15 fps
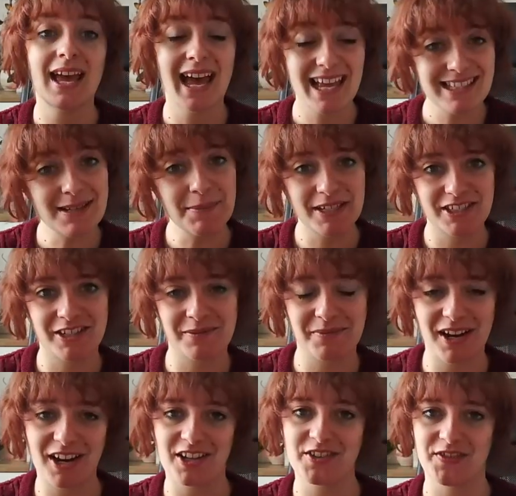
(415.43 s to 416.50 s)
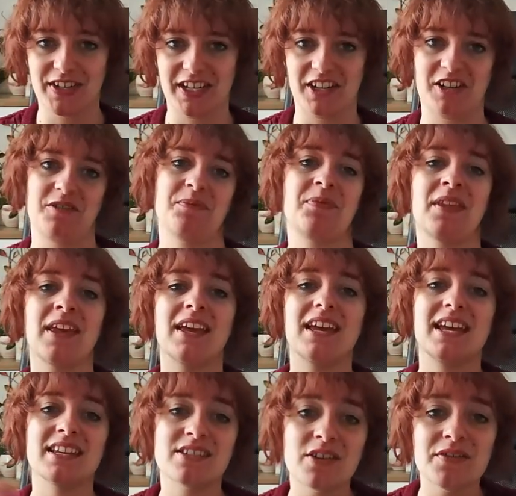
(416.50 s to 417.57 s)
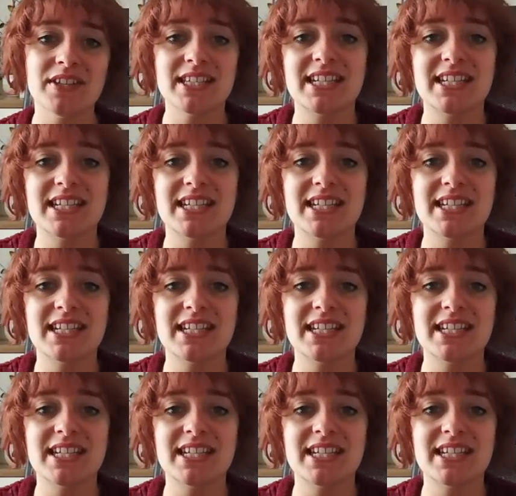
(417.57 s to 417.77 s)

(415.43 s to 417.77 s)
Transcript: As I mentioned in my last video, it is often